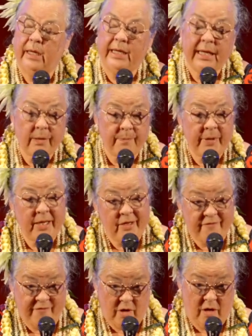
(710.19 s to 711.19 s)
He had a
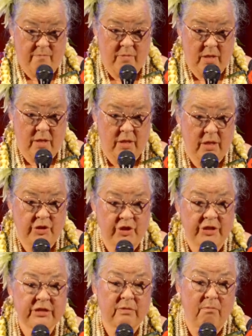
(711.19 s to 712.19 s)
pig farm
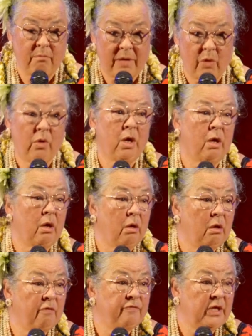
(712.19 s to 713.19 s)
just mauka
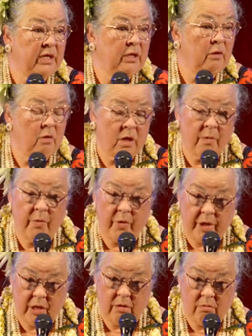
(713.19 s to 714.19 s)
of the Hilo
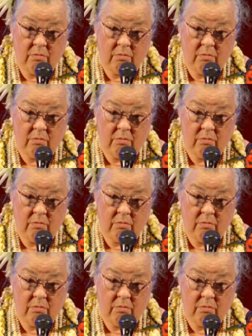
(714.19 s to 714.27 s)
Armory.